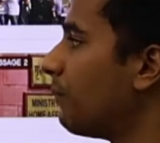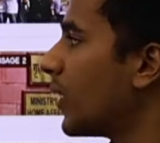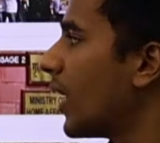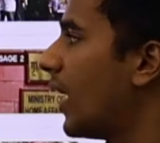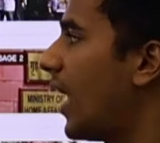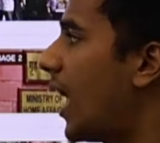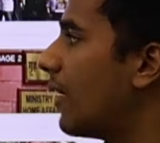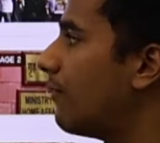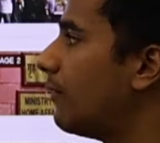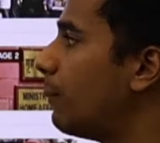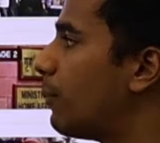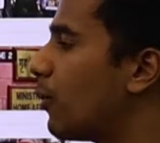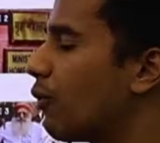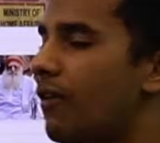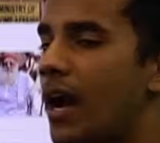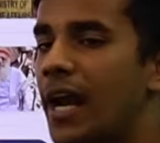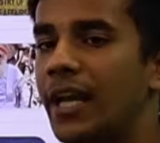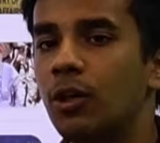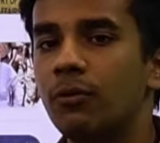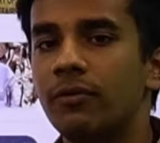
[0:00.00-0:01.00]
and we
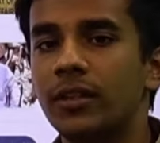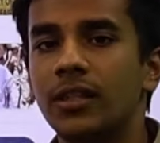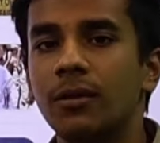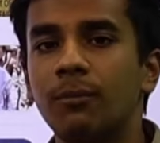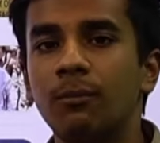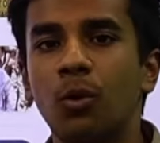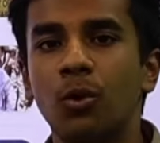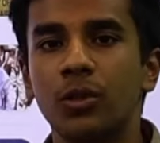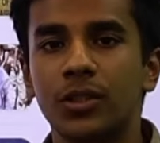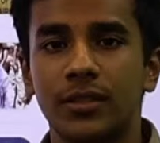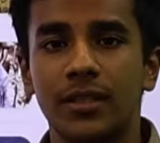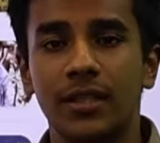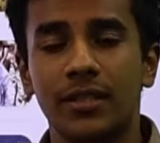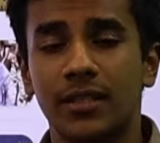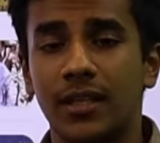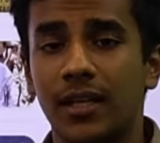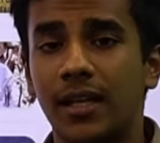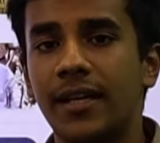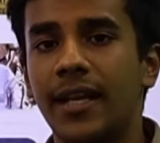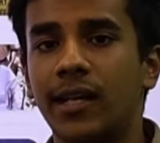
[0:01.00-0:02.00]
provide you with the most
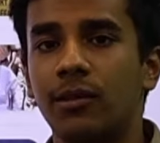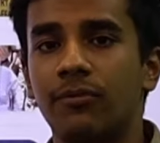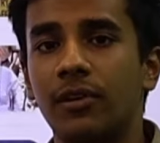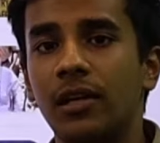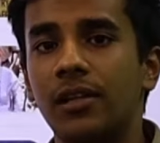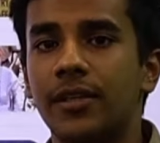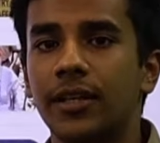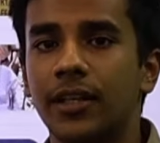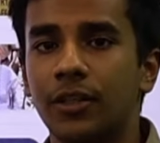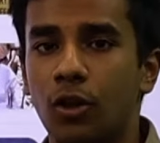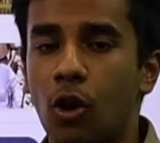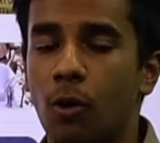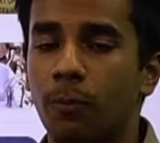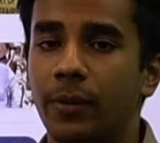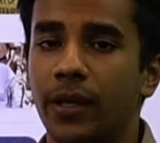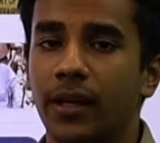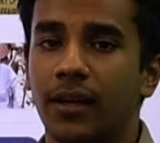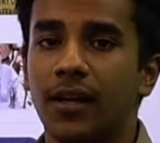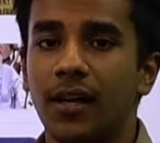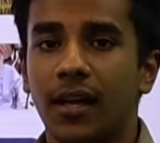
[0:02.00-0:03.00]
distilled and filtered
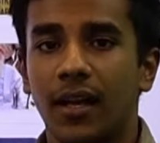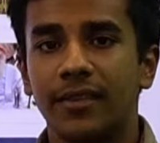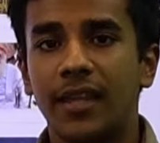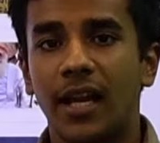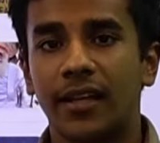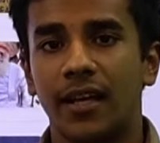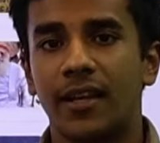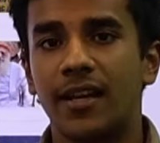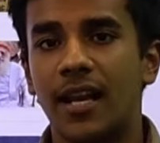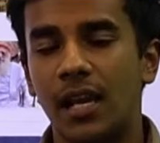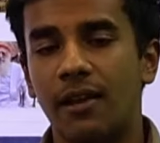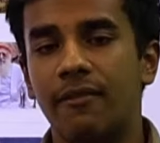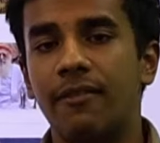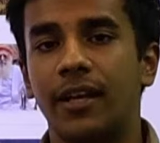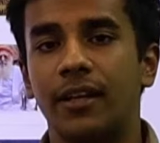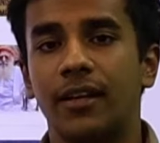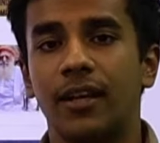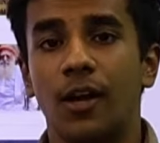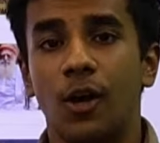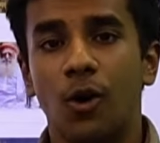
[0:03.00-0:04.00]
topic that are relevant
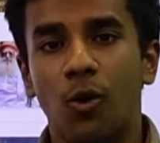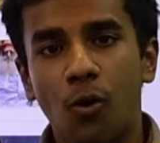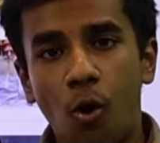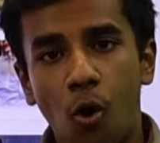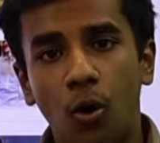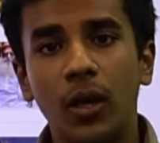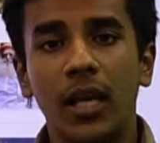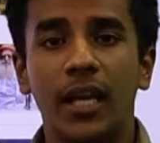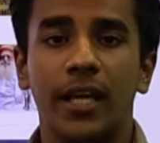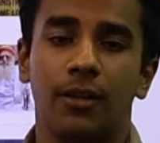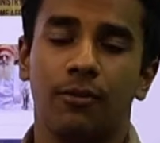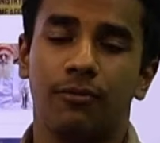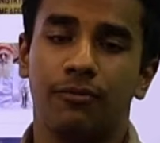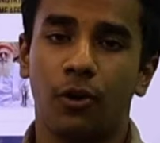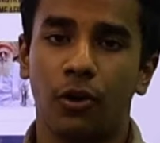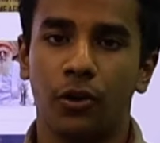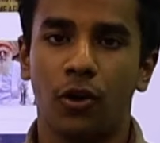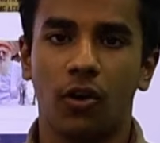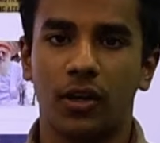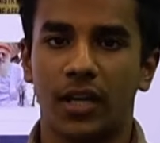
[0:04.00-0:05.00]
only for
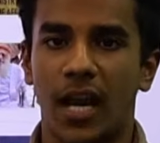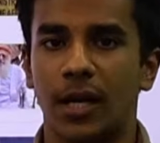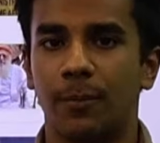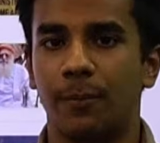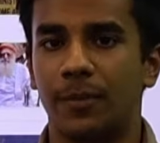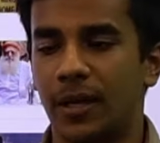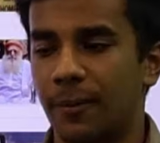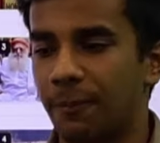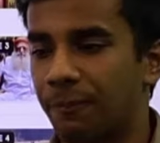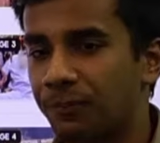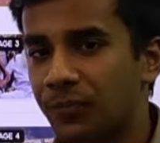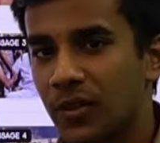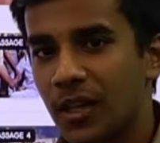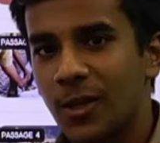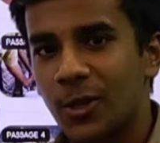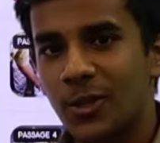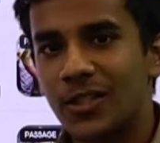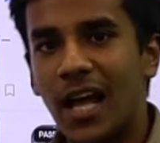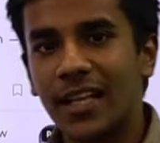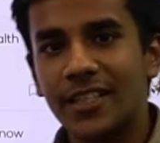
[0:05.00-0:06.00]
your CLAT prep.
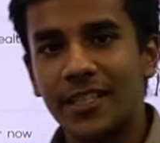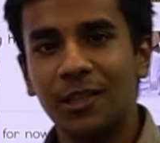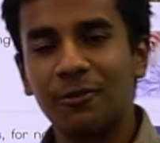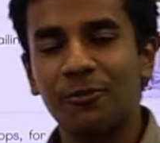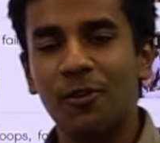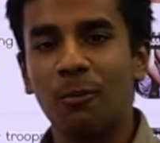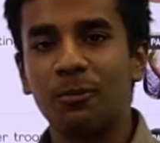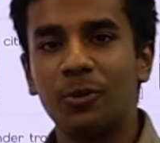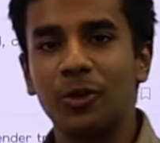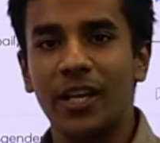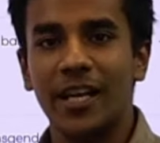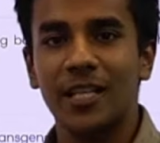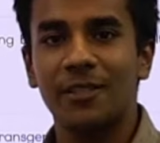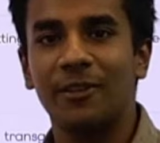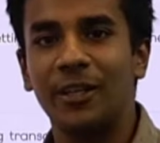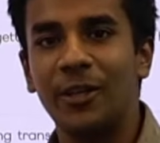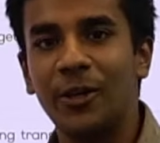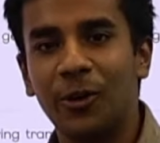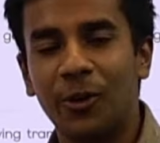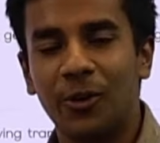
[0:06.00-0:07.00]
That's it from today's
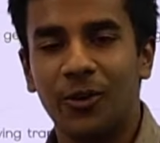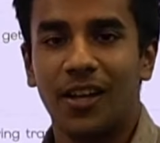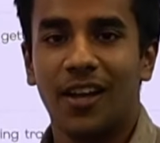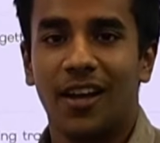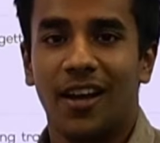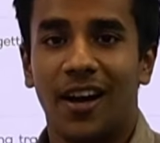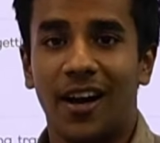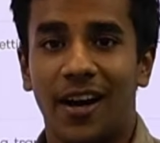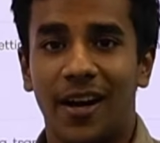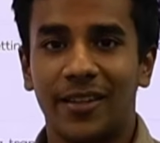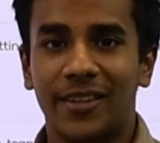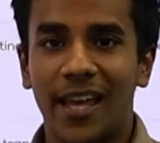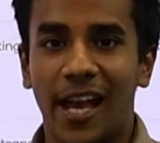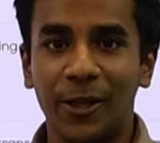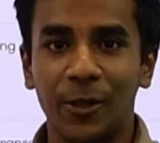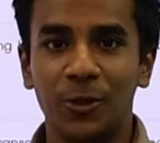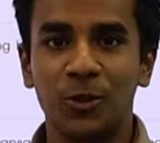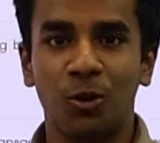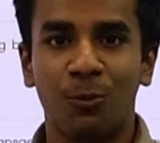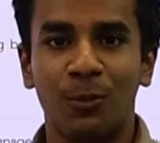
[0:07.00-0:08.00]
video. Thank you
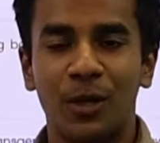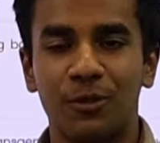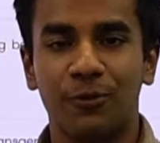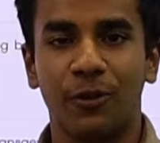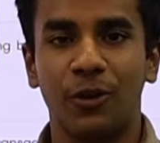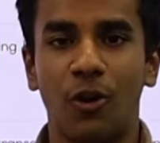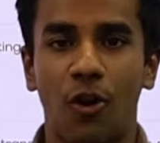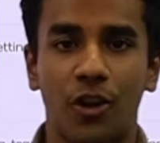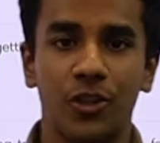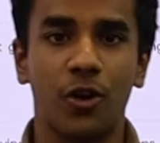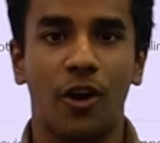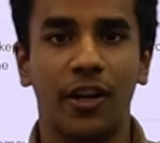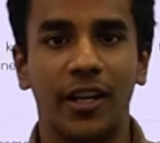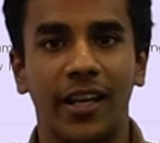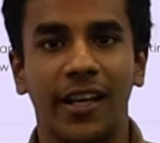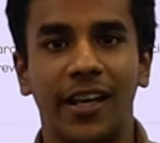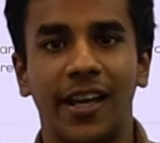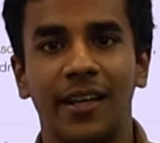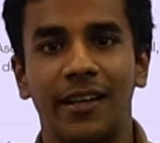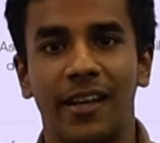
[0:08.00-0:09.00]
so much for joining
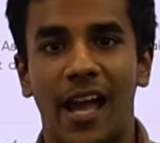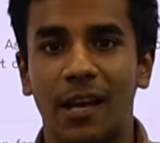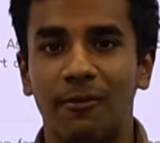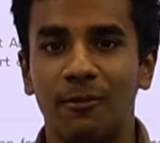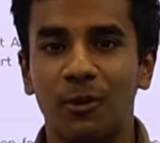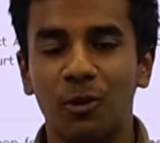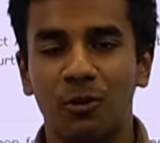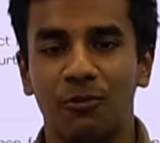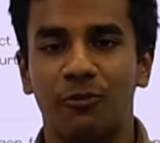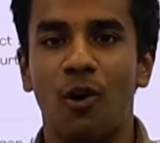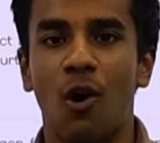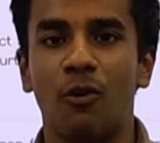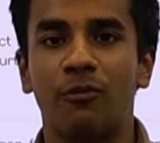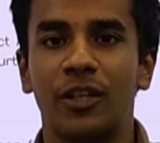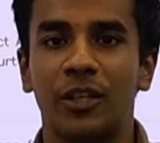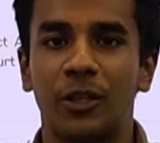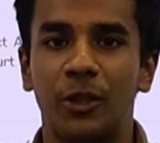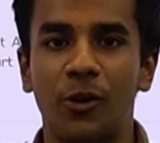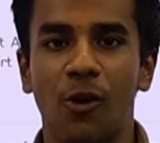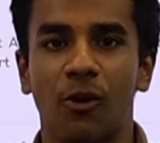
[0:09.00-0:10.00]
in, and we look forward
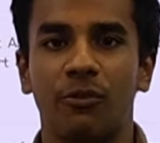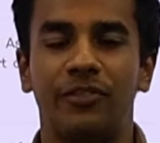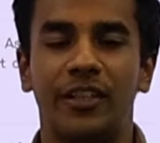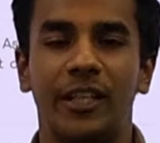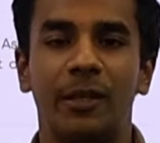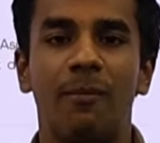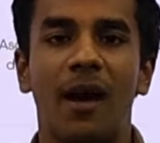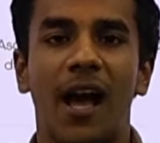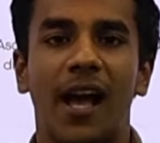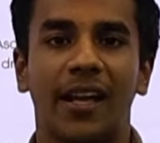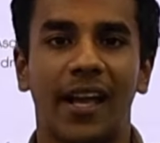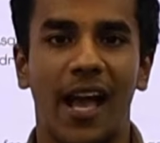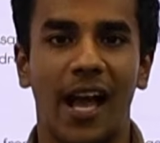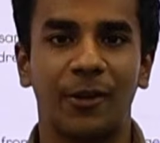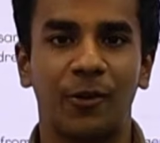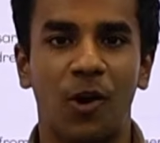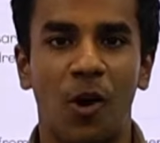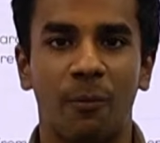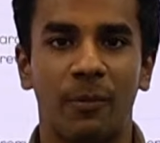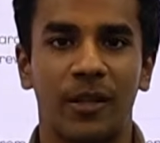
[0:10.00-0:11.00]
to your feedback and
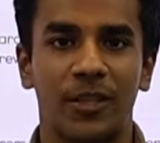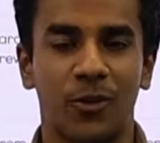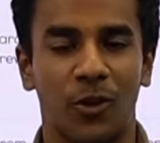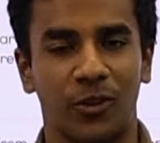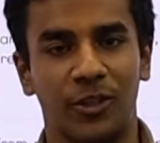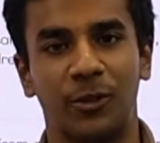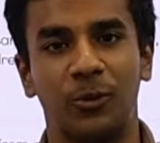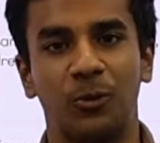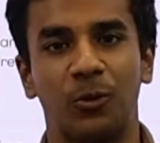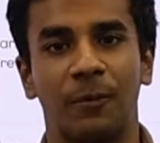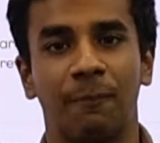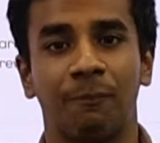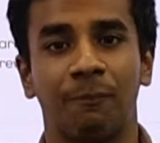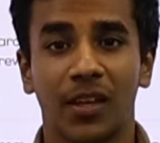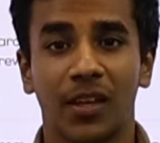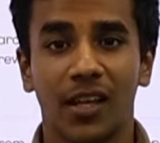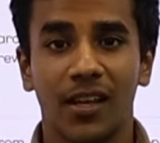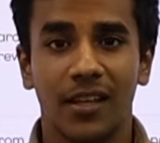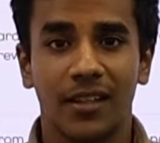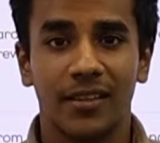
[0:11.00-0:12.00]
comments on the tool.
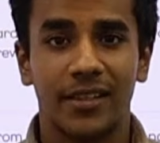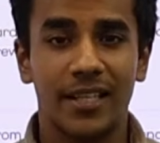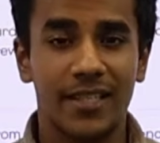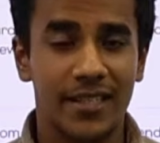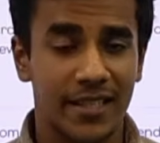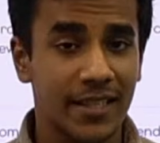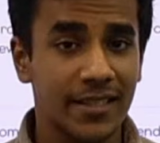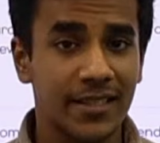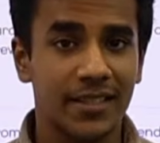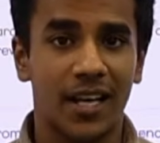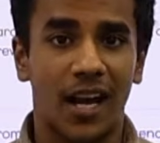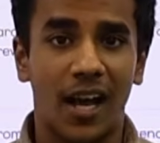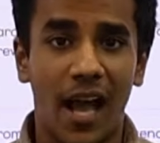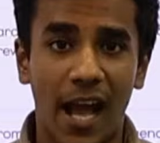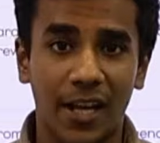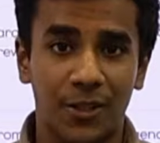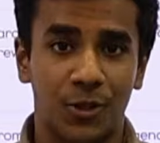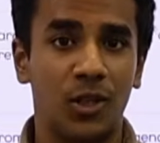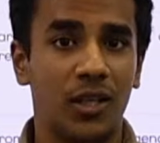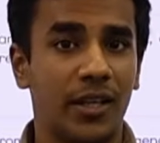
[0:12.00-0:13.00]
This is
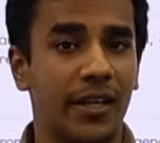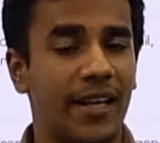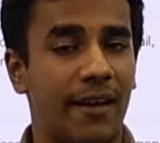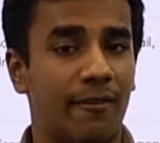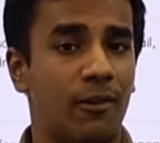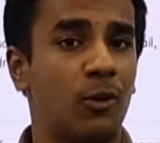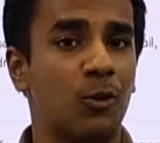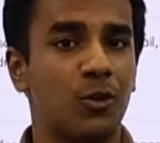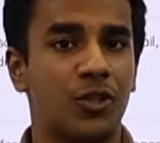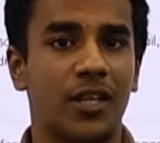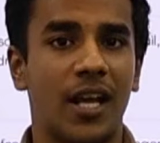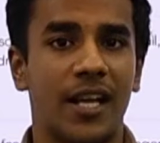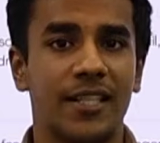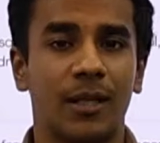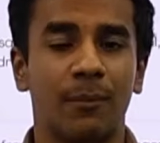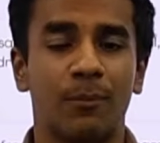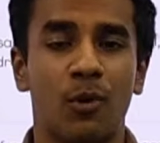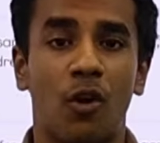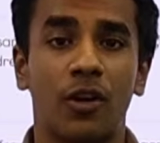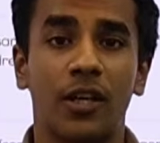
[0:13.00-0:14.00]
actually a revolutionizing
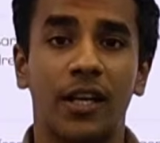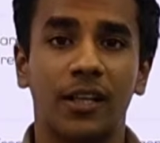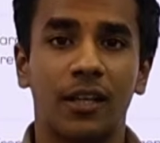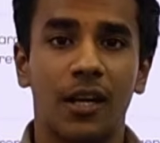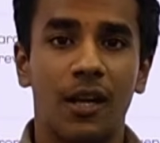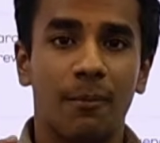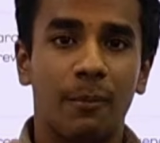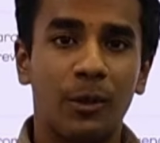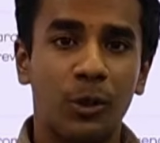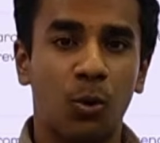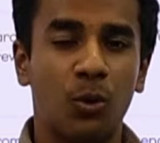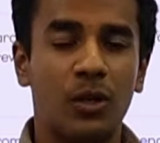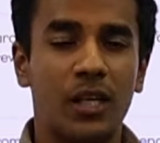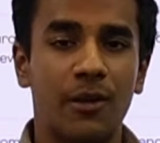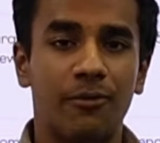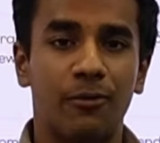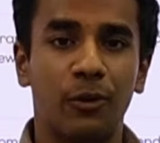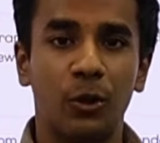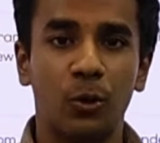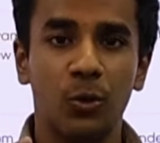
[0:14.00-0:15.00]
product, but only if
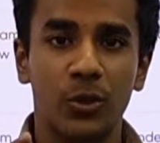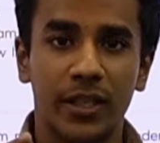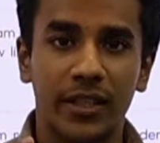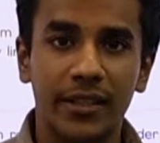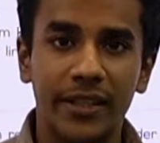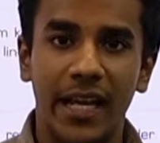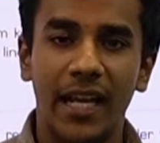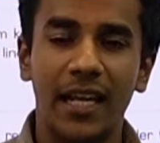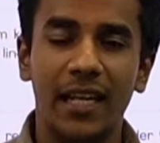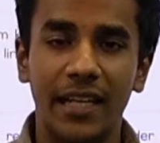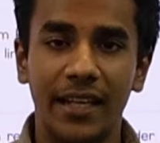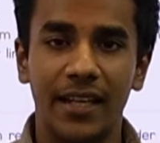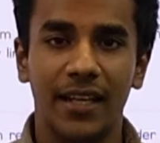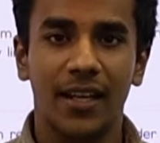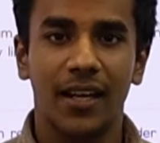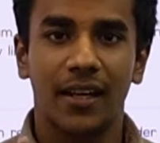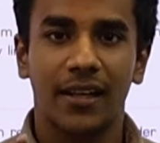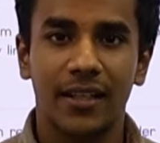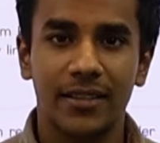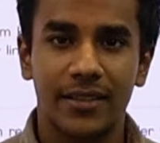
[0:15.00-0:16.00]
you use it daily,
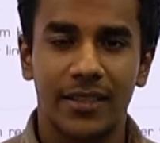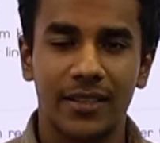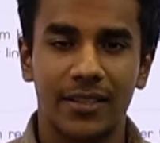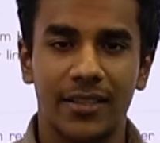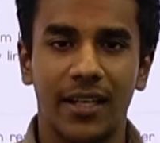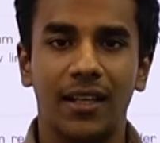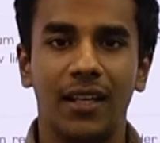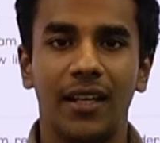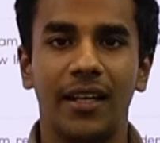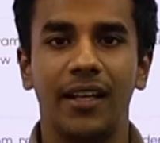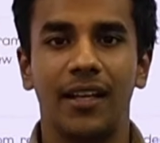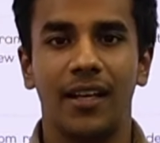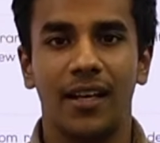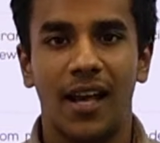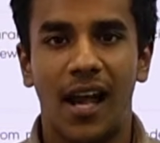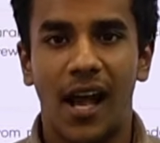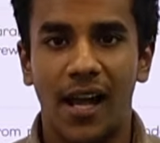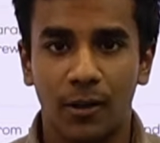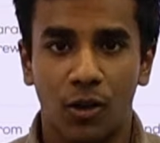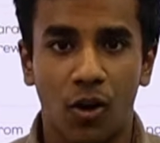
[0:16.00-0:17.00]
consistently,
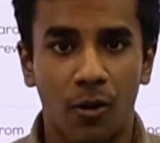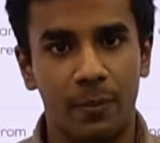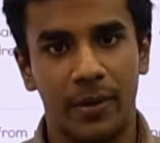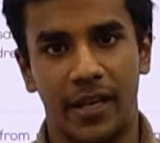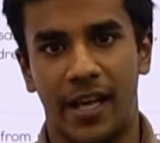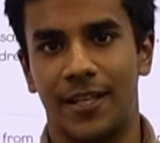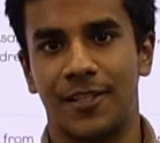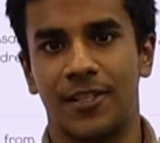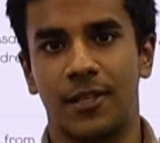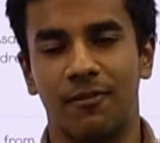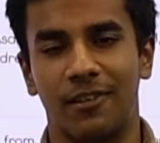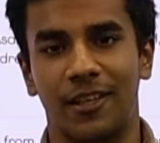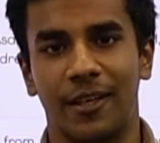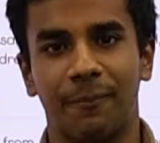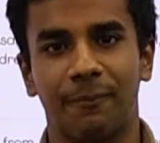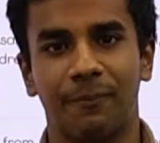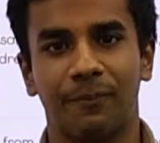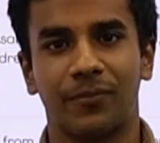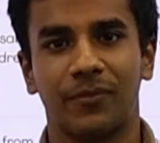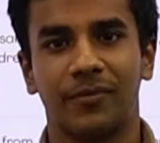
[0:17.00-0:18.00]
and comprehensively.
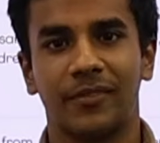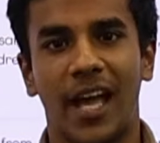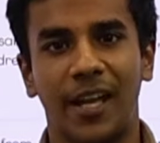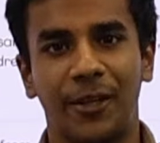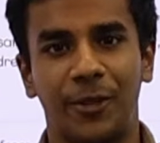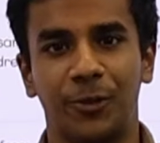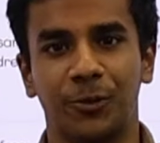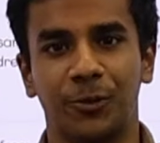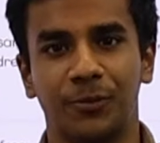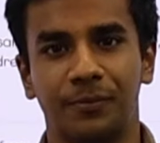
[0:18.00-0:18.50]
Thank you.